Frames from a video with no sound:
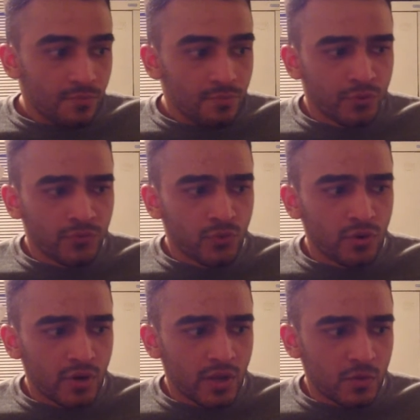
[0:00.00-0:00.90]

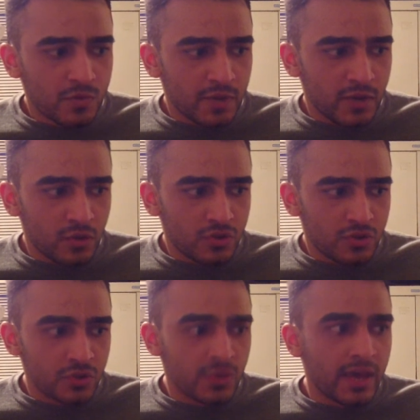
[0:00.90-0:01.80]
before it was my goal to
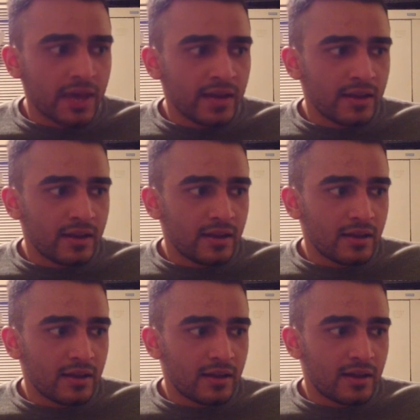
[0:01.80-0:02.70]
do that,
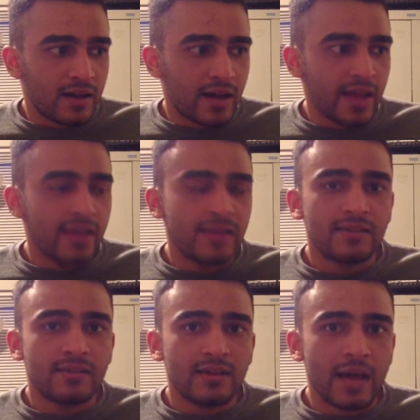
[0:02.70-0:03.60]
I
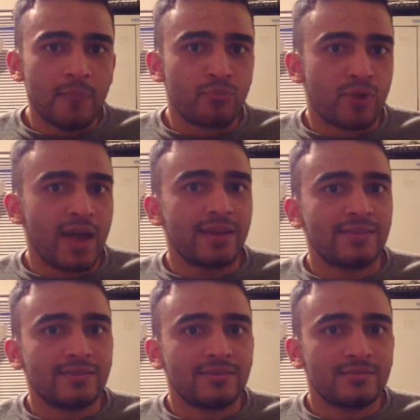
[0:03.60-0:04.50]

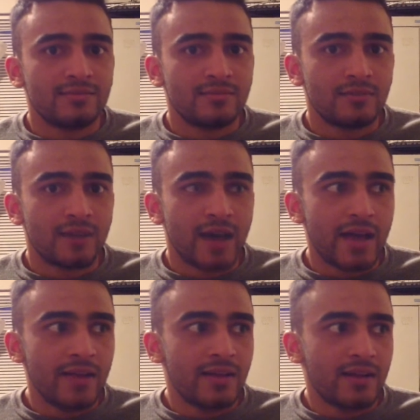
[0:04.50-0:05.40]
bragged.
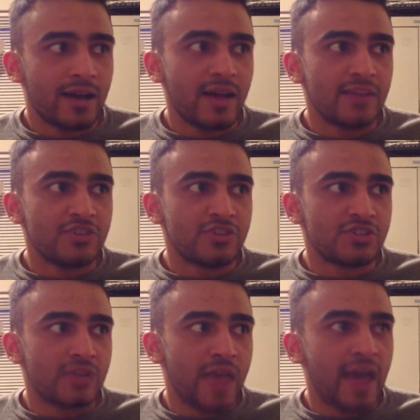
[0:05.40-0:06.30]
I kind of
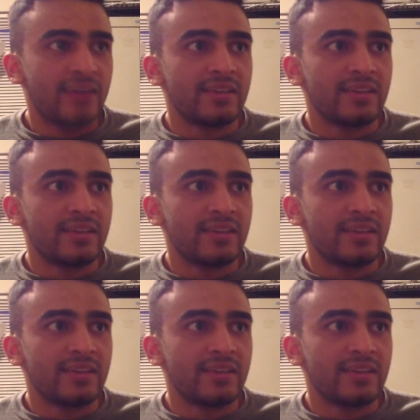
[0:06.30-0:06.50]
just I